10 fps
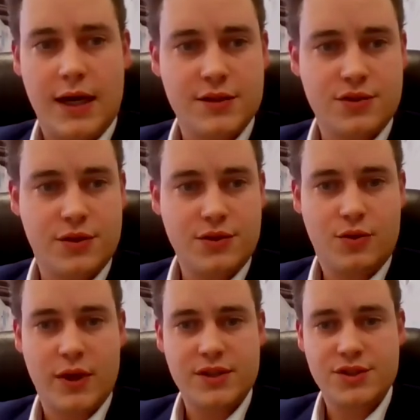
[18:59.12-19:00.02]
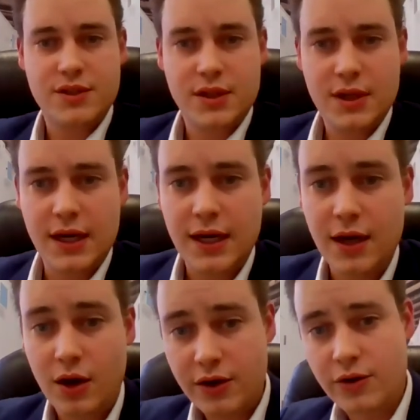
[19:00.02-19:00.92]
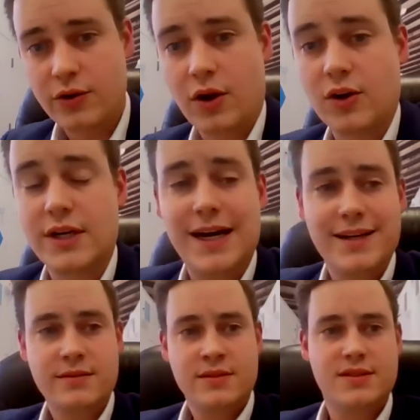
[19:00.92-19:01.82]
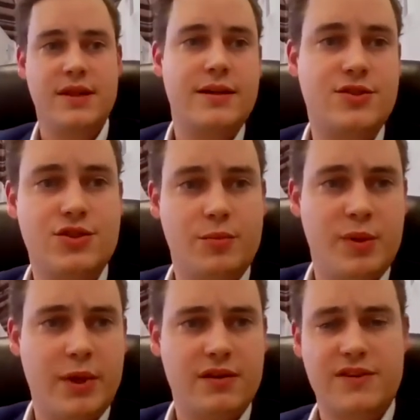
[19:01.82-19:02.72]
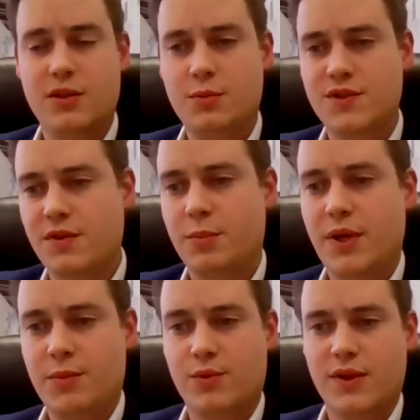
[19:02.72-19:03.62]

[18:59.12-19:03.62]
So good question on our guidance. That should be made available to the public